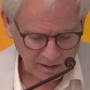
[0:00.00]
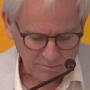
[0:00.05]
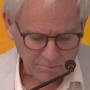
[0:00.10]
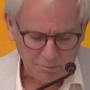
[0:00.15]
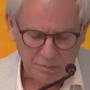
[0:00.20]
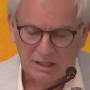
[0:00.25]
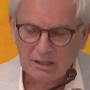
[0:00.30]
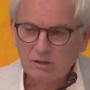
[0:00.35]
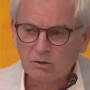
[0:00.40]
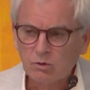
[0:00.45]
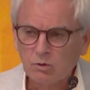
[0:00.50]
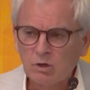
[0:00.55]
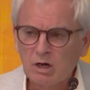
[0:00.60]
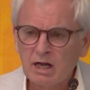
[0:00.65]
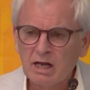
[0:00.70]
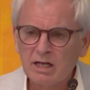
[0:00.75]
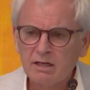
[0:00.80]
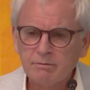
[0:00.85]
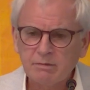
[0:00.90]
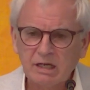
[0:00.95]
But
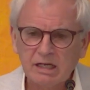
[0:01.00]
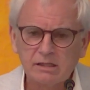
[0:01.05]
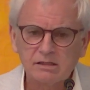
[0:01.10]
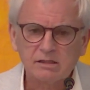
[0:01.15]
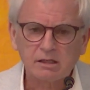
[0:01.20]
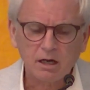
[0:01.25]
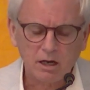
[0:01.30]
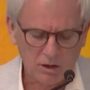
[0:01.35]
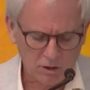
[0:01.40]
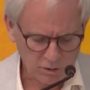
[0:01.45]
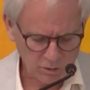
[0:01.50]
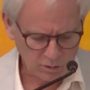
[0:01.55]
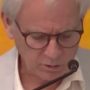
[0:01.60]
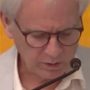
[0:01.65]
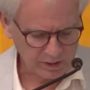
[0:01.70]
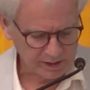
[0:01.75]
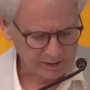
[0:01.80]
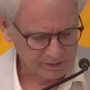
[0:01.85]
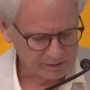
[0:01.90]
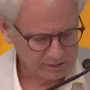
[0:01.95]
crime has
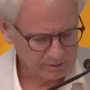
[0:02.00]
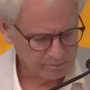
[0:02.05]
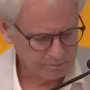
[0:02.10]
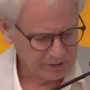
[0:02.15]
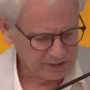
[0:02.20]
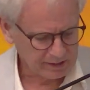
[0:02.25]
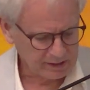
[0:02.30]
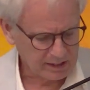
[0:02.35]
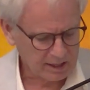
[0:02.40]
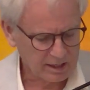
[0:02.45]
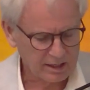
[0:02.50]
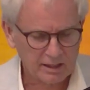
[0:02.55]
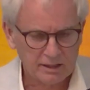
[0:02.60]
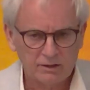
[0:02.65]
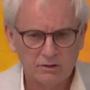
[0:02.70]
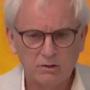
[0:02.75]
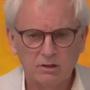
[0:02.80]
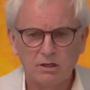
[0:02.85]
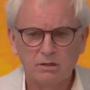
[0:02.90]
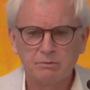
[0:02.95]
always been
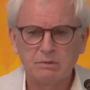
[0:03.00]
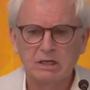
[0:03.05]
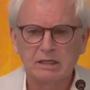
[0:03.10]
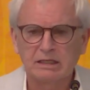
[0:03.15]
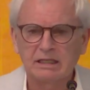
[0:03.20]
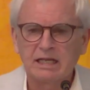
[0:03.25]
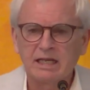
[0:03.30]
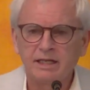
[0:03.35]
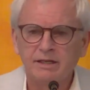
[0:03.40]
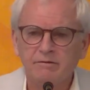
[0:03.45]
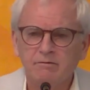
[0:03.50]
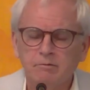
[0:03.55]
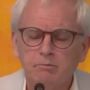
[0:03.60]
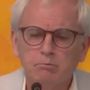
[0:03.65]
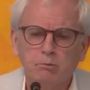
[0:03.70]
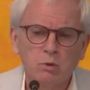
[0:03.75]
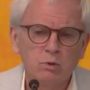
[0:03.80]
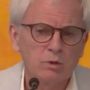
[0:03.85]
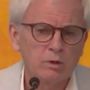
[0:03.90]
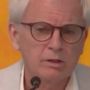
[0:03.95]
higher among
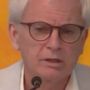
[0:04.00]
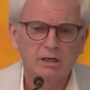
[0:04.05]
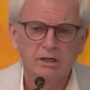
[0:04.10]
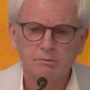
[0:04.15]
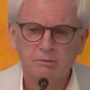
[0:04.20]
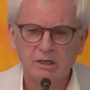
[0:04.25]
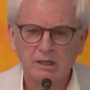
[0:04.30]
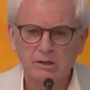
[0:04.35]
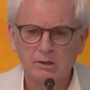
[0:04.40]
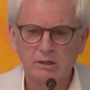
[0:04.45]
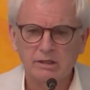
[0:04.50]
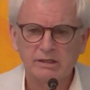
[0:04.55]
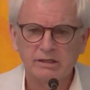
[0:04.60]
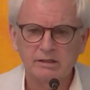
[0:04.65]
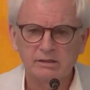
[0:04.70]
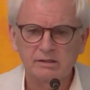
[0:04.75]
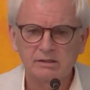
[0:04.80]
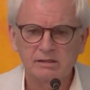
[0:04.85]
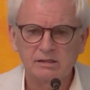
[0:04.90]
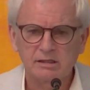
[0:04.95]
native-born
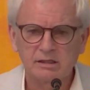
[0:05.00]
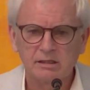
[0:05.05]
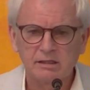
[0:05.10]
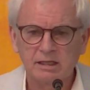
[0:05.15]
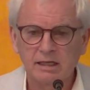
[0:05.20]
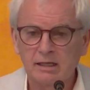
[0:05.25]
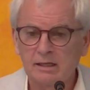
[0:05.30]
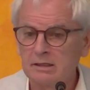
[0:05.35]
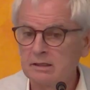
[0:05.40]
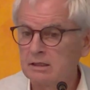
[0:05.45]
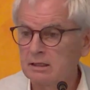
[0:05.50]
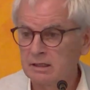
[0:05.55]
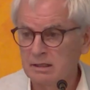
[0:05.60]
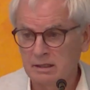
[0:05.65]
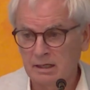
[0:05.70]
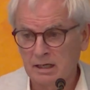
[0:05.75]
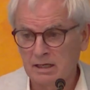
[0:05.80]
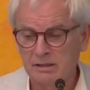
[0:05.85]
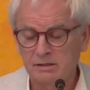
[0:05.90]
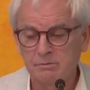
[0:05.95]
Americans than it
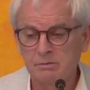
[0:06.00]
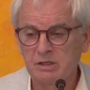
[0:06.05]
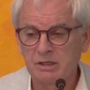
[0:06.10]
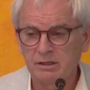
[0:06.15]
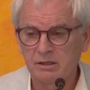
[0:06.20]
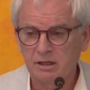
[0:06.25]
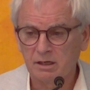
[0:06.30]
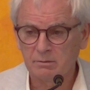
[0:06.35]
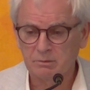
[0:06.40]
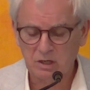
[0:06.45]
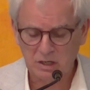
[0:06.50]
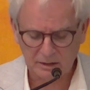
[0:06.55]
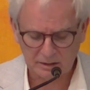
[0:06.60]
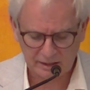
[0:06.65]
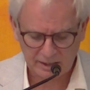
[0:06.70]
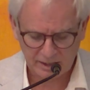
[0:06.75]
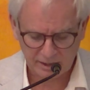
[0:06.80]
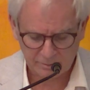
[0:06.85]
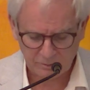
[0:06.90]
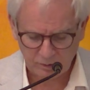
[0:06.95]
has been among
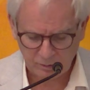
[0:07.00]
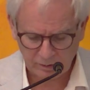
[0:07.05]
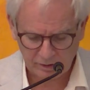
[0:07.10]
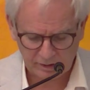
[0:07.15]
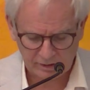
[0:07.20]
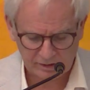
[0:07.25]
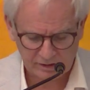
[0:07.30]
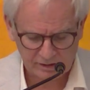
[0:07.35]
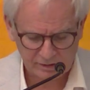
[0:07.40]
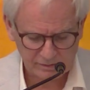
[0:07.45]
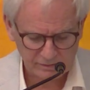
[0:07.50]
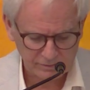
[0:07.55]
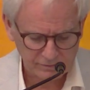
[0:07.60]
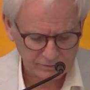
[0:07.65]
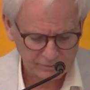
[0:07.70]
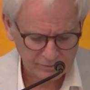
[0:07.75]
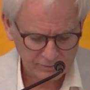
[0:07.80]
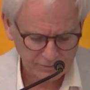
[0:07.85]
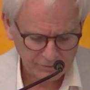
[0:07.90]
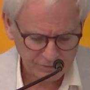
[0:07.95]
immigrants.
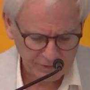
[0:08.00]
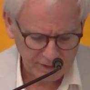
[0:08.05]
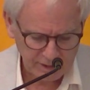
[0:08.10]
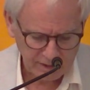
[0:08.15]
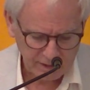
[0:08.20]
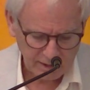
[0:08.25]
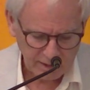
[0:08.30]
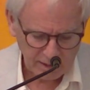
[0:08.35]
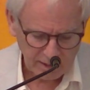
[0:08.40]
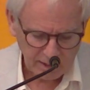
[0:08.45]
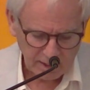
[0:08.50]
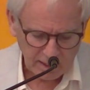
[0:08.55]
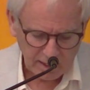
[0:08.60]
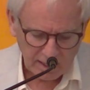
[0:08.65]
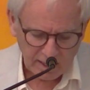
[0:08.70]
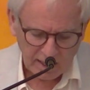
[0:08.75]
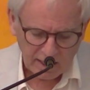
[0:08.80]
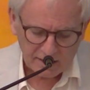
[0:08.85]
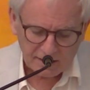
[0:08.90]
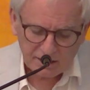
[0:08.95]

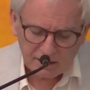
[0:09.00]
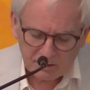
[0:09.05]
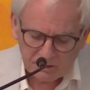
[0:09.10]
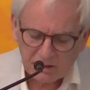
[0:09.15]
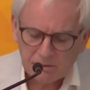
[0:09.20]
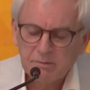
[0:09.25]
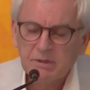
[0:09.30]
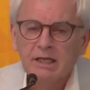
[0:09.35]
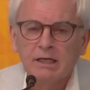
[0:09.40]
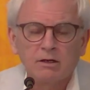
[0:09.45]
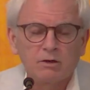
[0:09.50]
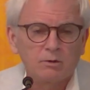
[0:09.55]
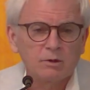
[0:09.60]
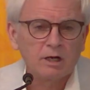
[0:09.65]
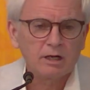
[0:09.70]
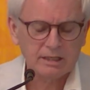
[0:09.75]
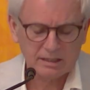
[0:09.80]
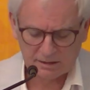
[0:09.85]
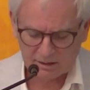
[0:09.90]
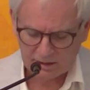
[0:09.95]
And tell them they are
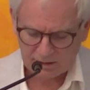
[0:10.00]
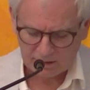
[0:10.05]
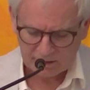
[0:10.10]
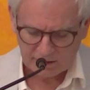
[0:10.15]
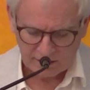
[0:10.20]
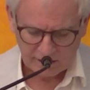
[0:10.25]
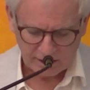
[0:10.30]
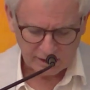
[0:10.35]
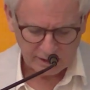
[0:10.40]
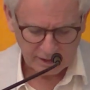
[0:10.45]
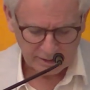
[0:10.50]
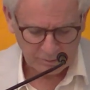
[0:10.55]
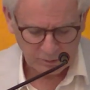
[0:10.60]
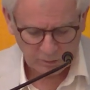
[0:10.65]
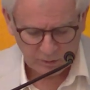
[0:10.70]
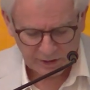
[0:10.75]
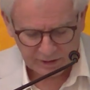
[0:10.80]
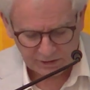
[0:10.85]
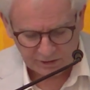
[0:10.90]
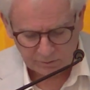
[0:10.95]
right.
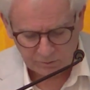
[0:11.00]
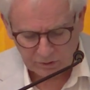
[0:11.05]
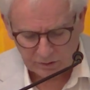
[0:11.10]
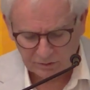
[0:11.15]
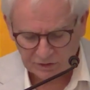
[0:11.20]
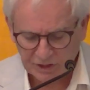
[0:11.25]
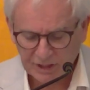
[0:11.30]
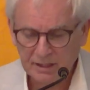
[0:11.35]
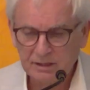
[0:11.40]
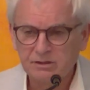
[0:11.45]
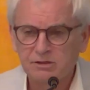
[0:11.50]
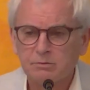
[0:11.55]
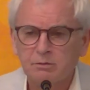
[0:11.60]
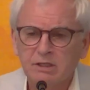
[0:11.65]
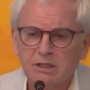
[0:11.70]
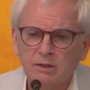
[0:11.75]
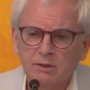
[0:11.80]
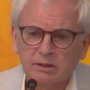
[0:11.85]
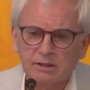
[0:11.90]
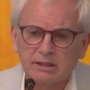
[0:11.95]
Immigration will change
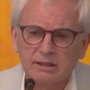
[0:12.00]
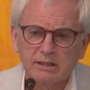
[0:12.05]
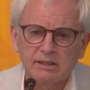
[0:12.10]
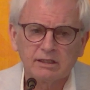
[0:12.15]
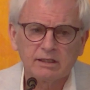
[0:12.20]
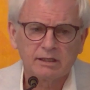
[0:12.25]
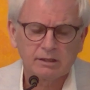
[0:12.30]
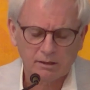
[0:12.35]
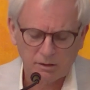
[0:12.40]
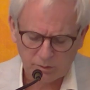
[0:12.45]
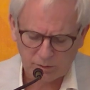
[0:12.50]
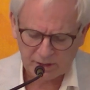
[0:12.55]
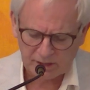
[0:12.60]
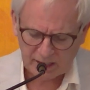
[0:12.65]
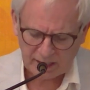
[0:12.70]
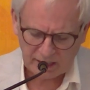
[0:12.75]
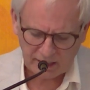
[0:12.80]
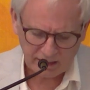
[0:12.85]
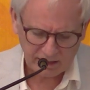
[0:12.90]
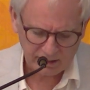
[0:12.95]
America. It always
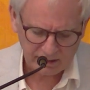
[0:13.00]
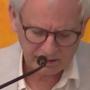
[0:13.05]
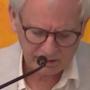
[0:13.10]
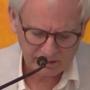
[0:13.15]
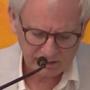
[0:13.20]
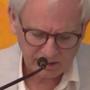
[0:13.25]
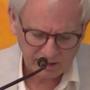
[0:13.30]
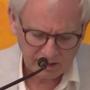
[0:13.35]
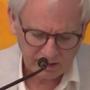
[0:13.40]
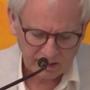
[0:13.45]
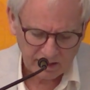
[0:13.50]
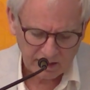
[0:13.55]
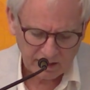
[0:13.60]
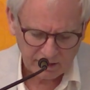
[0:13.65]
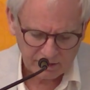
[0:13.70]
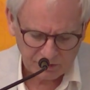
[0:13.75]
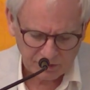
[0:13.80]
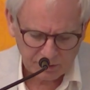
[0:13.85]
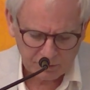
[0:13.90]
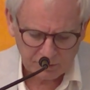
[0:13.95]
has.
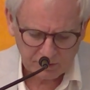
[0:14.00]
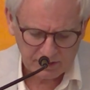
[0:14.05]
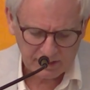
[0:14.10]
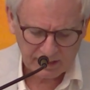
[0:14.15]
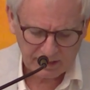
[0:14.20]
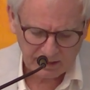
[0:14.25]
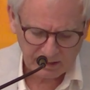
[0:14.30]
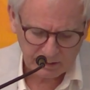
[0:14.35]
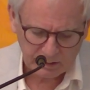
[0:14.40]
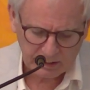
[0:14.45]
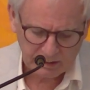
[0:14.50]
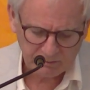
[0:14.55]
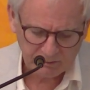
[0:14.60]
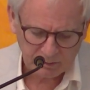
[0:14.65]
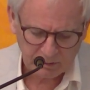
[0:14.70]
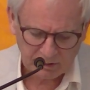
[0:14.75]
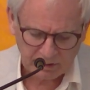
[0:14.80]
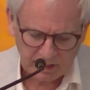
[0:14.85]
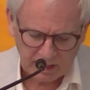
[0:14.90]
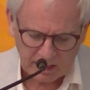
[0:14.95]
Generally,
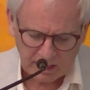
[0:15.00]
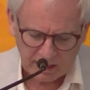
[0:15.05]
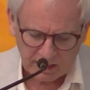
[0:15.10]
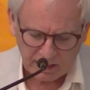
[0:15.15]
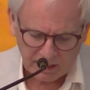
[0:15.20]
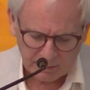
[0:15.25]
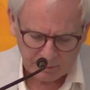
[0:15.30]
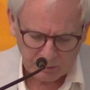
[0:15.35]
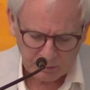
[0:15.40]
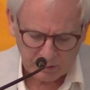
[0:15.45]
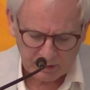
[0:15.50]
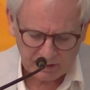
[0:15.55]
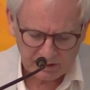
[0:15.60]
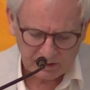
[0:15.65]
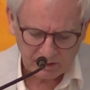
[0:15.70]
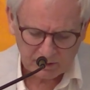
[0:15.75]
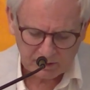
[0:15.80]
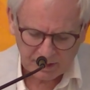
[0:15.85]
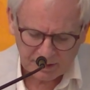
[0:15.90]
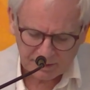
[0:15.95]
however, immigrants
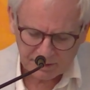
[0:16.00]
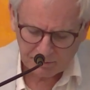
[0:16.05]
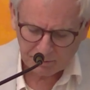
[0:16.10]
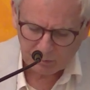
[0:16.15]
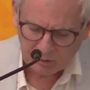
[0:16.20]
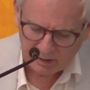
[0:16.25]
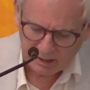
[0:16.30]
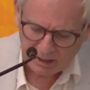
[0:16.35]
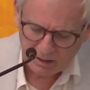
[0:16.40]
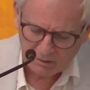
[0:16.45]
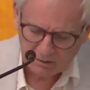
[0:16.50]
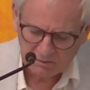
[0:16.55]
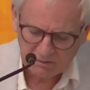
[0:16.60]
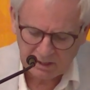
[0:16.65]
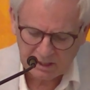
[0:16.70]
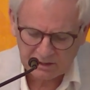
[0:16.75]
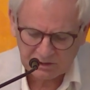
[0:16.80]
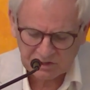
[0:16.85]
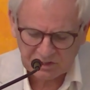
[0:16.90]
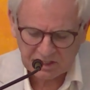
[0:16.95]
are later proud of
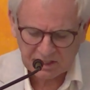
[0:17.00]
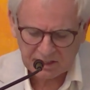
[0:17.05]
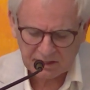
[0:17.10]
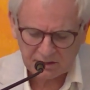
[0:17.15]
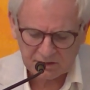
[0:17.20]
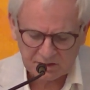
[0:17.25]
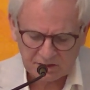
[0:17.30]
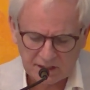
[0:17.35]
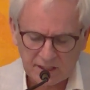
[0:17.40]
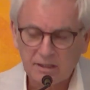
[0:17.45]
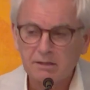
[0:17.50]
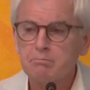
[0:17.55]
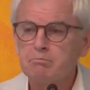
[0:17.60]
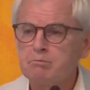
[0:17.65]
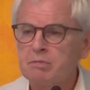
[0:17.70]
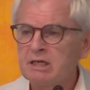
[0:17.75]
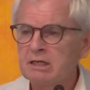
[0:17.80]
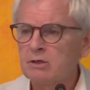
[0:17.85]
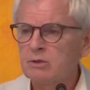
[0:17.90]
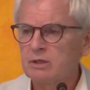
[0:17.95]
that change and
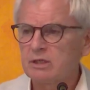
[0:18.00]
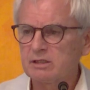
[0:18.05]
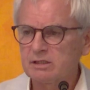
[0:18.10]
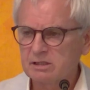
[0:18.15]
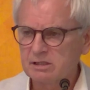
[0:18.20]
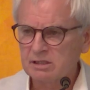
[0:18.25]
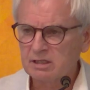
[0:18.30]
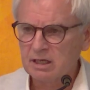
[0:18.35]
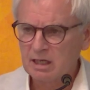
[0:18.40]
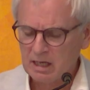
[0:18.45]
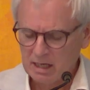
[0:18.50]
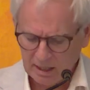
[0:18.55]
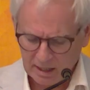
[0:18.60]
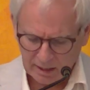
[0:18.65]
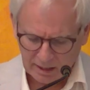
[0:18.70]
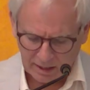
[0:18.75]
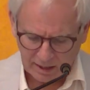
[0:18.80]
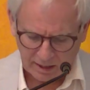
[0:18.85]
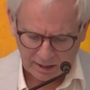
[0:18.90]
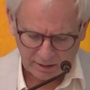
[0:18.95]
embarrassed
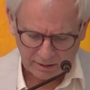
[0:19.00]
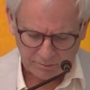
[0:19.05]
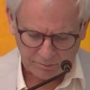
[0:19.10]
at,